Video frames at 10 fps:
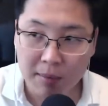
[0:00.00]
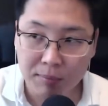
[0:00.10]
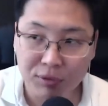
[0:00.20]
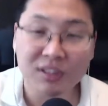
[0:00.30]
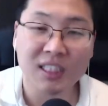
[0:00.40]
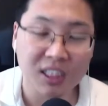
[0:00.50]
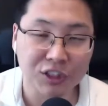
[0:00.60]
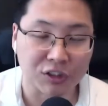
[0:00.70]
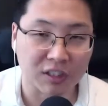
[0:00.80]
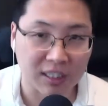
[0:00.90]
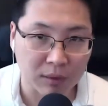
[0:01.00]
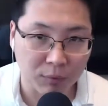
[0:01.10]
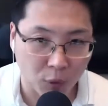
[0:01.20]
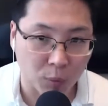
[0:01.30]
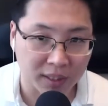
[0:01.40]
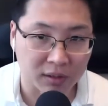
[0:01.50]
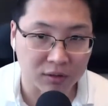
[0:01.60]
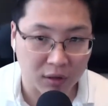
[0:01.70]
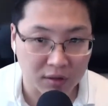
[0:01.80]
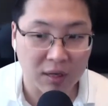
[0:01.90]
procedure for
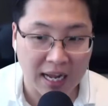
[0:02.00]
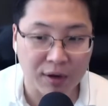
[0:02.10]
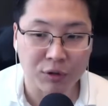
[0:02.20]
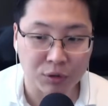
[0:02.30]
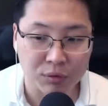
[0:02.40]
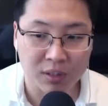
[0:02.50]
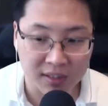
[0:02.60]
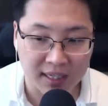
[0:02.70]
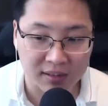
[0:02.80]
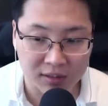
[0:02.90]
wills on how you contest.